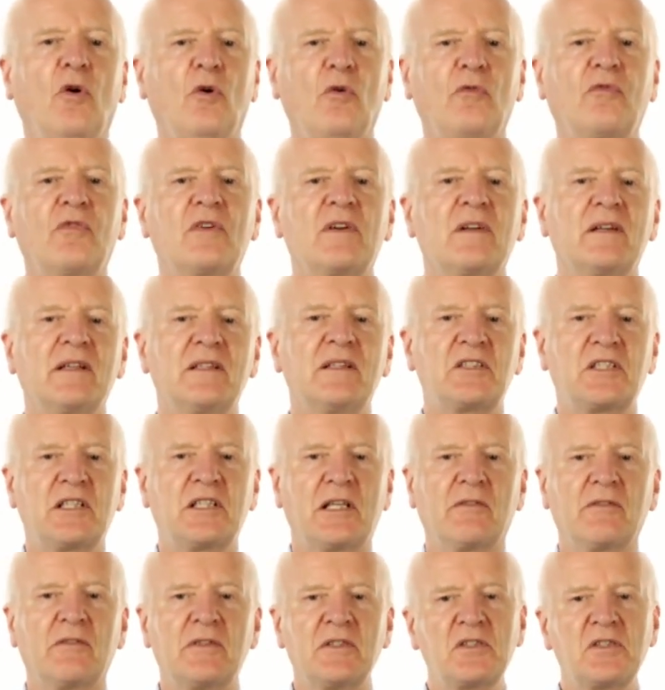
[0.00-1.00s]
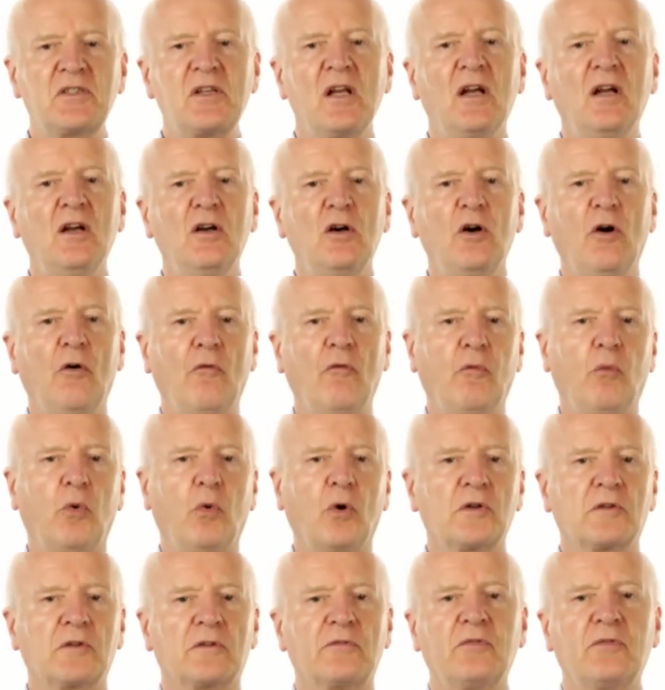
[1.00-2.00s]
over a series of
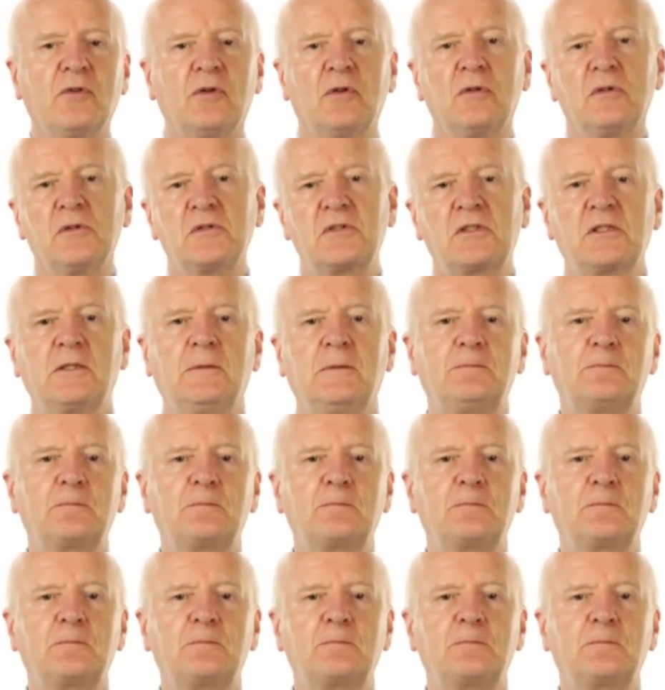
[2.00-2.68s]
waterfalls.